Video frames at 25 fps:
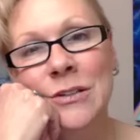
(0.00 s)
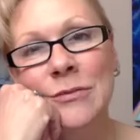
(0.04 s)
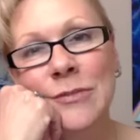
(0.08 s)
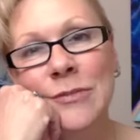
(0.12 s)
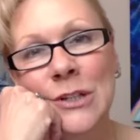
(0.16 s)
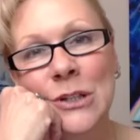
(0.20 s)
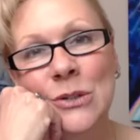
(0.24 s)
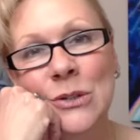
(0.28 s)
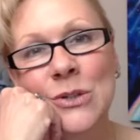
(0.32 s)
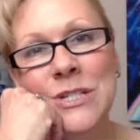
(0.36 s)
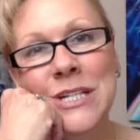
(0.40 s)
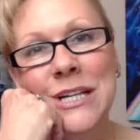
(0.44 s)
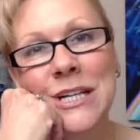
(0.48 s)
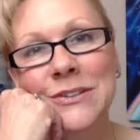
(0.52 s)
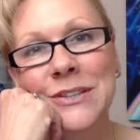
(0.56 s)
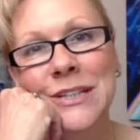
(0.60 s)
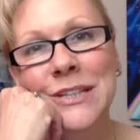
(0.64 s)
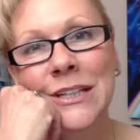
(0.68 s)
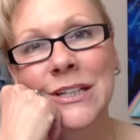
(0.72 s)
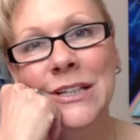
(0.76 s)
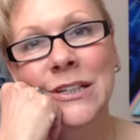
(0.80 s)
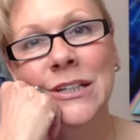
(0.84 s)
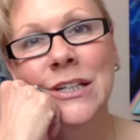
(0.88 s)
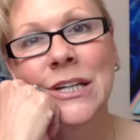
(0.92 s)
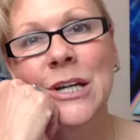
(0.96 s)
folks out
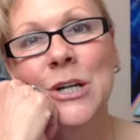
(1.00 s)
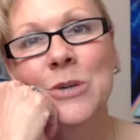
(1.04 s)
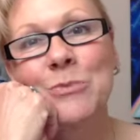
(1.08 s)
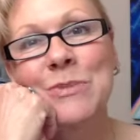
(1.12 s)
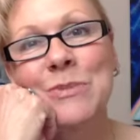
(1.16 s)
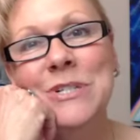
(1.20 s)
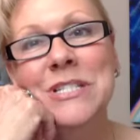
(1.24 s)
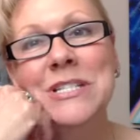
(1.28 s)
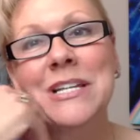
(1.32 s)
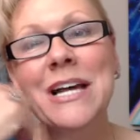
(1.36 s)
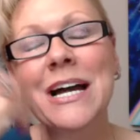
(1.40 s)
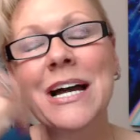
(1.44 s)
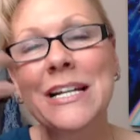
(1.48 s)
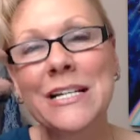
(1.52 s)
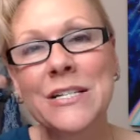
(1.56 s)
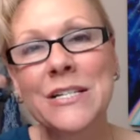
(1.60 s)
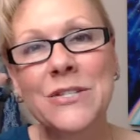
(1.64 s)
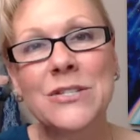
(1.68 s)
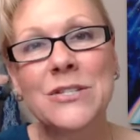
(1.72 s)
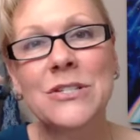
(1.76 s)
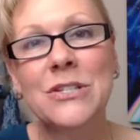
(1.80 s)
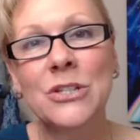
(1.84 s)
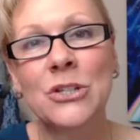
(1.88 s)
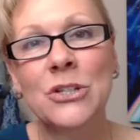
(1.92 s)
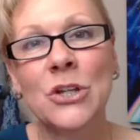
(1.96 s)
there
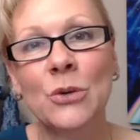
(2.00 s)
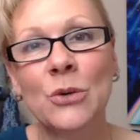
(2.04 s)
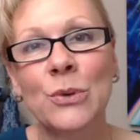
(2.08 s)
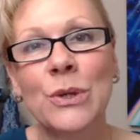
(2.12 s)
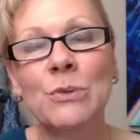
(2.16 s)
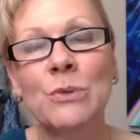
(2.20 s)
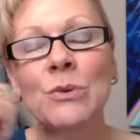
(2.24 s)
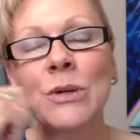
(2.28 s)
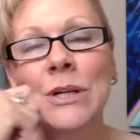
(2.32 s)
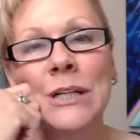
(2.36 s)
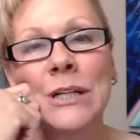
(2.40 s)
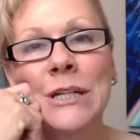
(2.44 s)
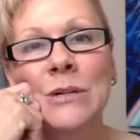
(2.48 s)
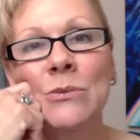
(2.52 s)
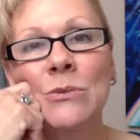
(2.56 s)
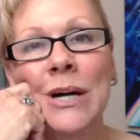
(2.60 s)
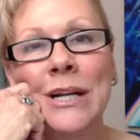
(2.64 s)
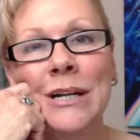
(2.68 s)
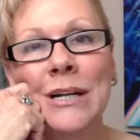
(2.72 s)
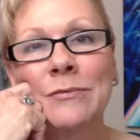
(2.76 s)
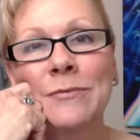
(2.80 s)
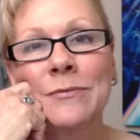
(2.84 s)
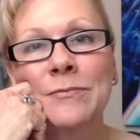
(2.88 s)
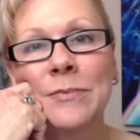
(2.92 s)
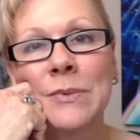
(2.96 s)
besides, we really
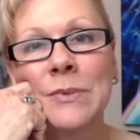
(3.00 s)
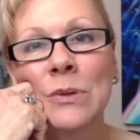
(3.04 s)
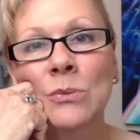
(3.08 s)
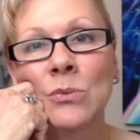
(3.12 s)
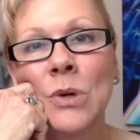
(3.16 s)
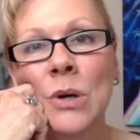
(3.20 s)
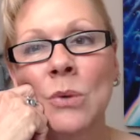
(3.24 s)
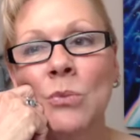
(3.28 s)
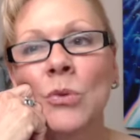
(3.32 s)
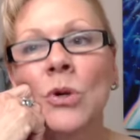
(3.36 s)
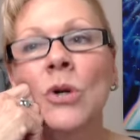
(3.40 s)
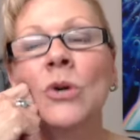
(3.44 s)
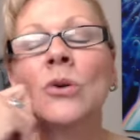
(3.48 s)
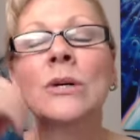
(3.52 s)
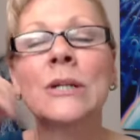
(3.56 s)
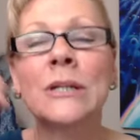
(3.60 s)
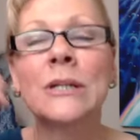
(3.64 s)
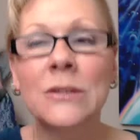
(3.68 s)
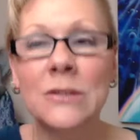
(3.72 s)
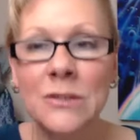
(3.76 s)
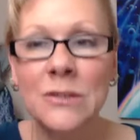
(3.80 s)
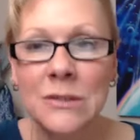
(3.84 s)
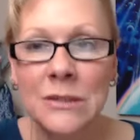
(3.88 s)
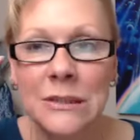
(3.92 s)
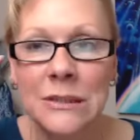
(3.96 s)
want to, we'll
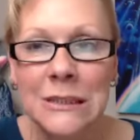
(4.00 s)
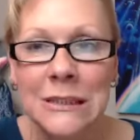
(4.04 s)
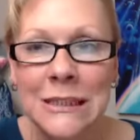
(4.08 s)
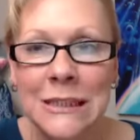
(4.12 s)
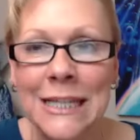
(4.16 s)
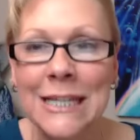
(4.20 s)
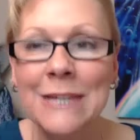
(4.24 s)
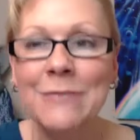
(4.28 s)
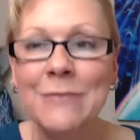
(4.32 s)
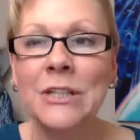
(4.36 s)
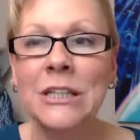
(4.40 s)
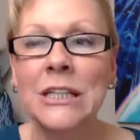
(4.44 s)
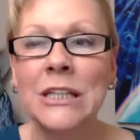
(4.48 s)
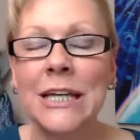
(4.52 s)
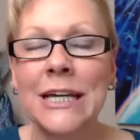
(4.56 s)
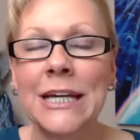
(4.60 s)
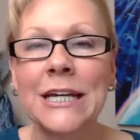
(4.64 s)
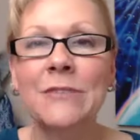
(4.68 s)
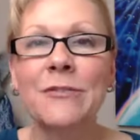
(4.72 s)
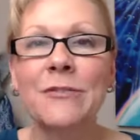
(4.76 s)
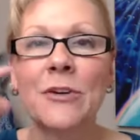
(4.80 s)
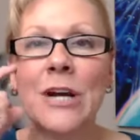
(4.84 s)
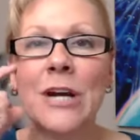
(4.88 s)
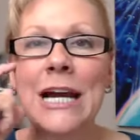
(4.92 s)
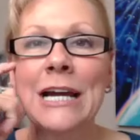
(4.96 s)
leave a
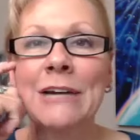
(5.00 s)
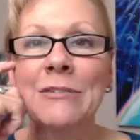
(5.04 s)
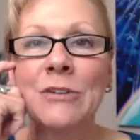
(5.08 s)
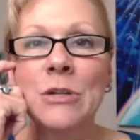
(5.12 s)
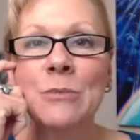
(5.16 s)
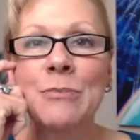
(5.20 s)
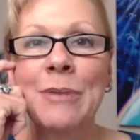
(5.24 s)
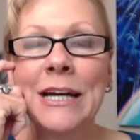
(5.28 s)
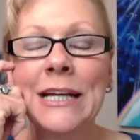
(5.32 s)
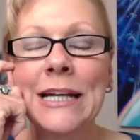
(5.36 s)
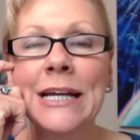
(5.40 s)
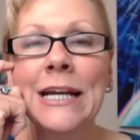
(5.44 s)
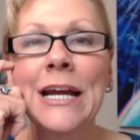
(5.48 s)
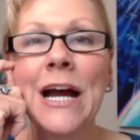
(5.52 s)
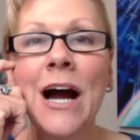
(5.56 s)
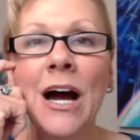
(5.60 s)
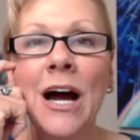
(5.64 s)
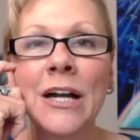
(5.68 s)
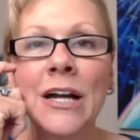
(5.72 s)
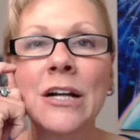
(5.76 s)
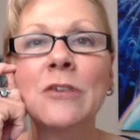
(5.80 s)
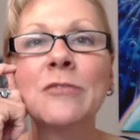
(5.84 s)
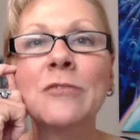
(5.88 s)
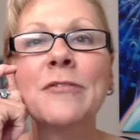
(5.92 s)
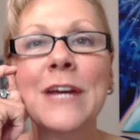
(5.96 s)
link for everybody
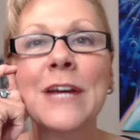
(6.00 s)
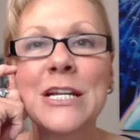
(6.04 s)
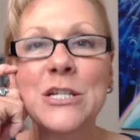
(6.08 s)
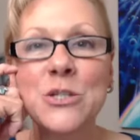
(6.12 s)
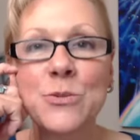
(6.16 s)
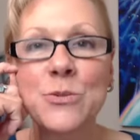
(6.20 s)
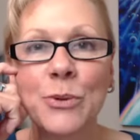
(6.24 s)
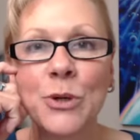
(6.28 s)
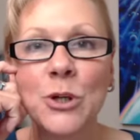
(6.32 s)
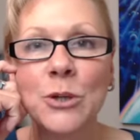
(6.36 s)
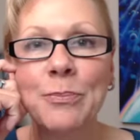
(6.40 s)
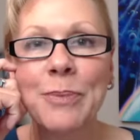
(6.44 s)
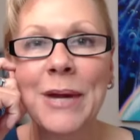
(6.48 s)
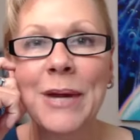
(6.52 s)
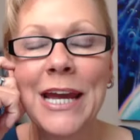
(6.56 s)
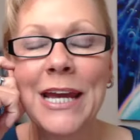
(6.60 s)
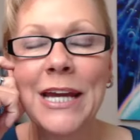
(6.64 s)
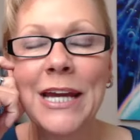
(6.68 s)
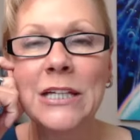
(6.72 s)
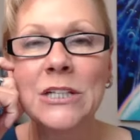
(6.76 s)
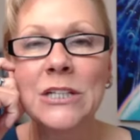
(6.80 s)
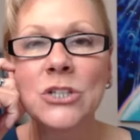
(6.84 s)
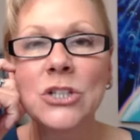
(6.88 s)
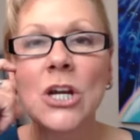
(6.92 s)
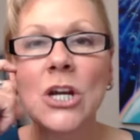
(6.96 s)
on our Facebook
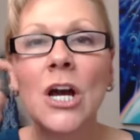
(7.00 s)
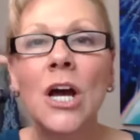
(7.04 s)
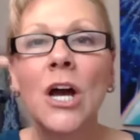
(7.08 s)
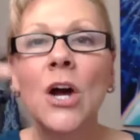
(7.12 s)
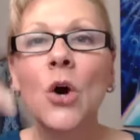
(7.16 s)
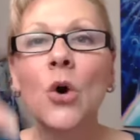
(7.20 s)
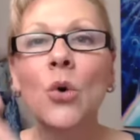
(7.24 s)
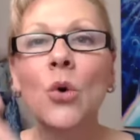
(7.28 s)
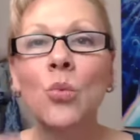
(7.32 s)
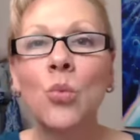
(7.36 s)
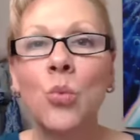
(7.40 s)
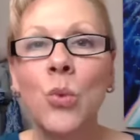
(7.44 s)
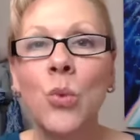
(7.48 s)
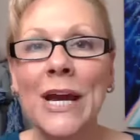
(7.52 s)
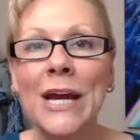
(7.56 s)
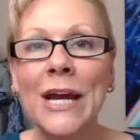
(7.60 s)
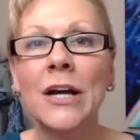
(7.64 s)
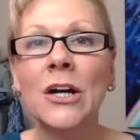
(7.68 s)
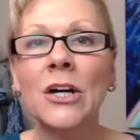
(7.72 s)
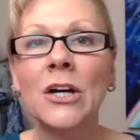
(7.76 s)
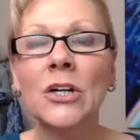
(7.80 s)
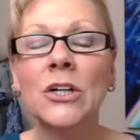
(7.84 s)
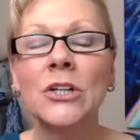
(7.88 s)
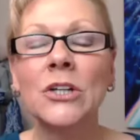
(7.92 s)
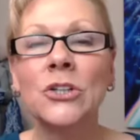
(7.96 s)
page
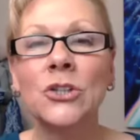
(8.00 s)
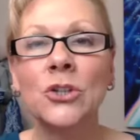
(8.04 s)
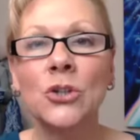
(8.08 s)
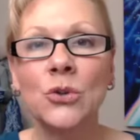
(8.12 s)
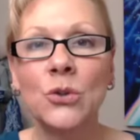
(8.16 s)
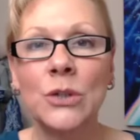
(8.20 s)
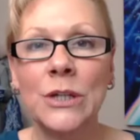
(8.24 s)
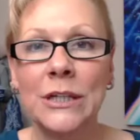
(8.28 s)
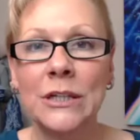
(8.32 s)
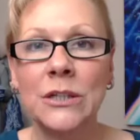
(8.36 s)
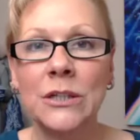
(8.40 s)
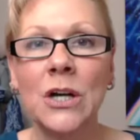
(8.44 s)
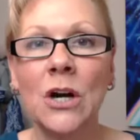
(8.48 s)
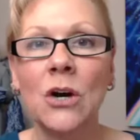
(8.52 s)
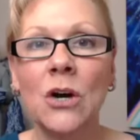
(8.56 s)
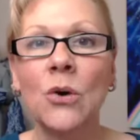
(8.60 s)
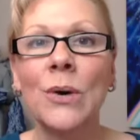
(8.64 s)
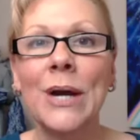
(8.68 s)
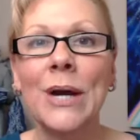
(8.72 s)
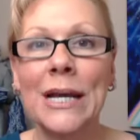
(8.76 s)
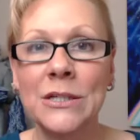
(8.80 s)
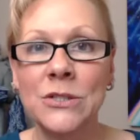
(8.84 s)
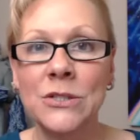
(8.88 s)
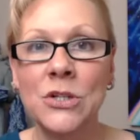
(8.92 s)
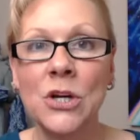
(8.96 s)
where you can go
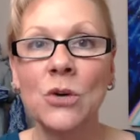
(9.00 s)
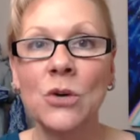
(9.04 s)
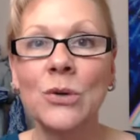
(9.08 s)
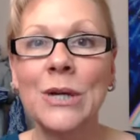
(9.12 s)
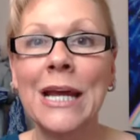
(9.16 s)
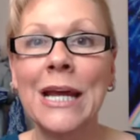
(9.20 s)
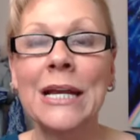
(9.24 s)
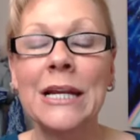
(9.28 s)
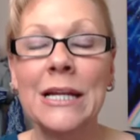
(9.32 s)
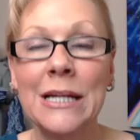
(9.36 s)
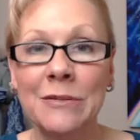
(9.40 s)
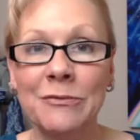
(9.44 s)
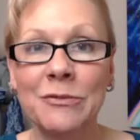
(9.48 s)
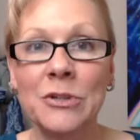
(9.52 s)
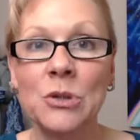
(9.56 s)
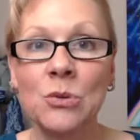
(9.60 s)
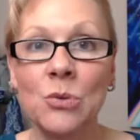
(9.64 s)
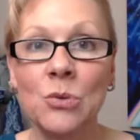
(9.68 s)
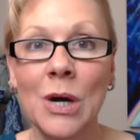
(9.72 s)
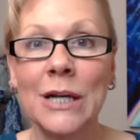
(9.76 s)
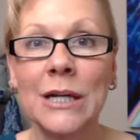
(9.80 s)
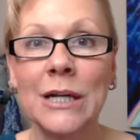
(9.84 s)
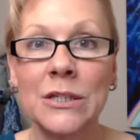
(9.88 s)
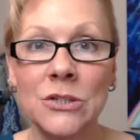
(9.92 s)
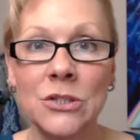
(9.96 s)
and donate if you
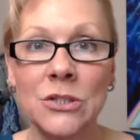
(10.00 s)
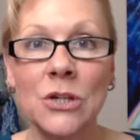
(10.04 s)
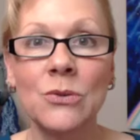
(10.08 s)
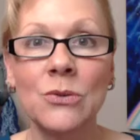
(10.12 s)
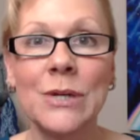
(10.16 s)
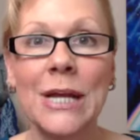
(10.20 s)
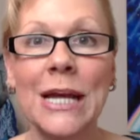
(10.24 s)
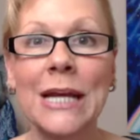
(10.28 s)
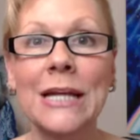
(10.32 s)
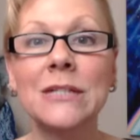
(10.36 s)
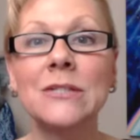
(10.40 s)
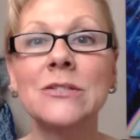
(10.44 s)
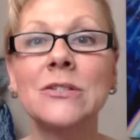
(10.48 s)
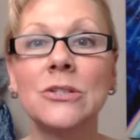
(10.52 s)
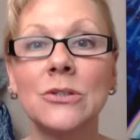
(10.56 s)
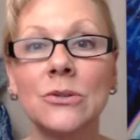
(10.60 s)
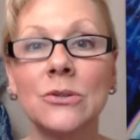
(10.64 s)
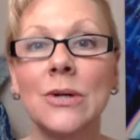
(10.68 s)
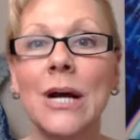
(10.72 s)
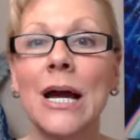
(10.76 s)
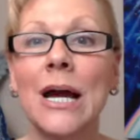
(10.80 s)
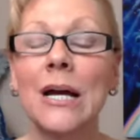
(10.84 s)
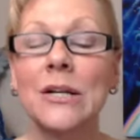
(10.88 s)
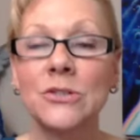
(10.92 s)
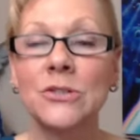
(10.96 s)
want to donate
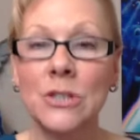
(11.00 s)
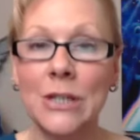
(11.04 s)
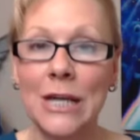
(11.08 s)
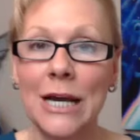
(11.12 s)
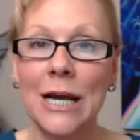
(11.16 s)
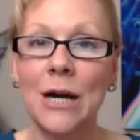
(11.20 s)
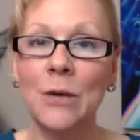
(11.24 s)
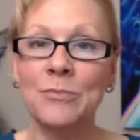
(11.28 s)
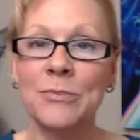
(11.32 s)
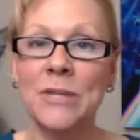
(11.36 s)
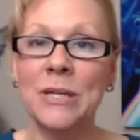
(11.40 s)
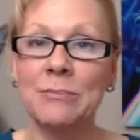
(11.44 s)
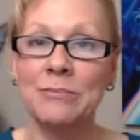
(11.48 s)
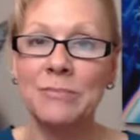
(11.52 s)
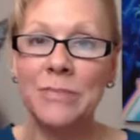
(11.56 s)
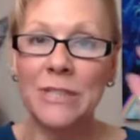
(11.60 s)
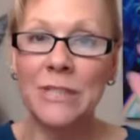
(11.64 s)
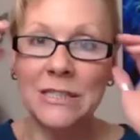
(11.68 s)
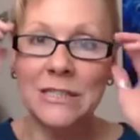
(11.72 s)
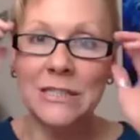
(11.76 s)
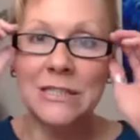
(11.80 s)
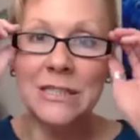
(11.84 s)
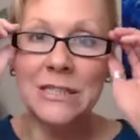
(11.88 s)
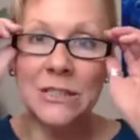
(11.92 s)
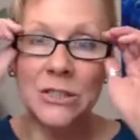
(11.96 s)
to help them
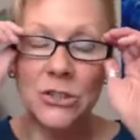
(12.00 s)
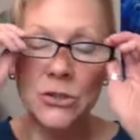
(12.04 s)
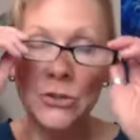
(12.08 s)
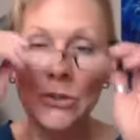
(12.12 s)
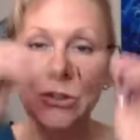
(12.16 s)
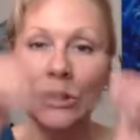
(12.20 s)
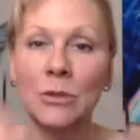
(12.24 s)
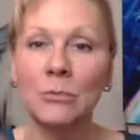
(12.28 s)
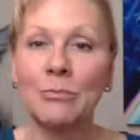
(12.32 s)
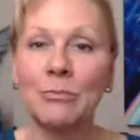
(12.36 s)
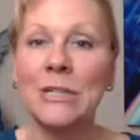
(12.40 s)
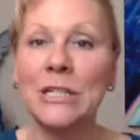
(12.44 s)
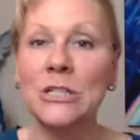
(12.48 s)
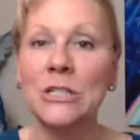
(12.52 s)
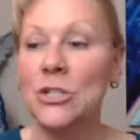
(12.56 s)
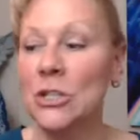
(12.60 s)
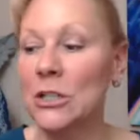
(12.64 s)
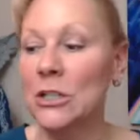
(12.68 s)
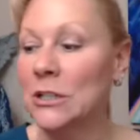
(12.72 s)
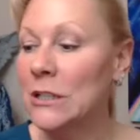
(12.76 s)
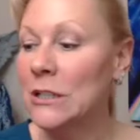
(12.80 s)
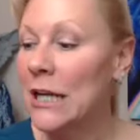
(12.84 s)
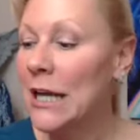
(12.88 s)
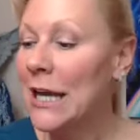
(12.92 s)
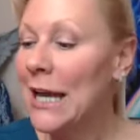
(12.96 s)
continue their
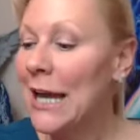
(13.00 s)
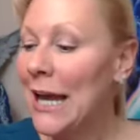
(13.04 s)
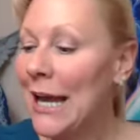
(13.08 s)
mission.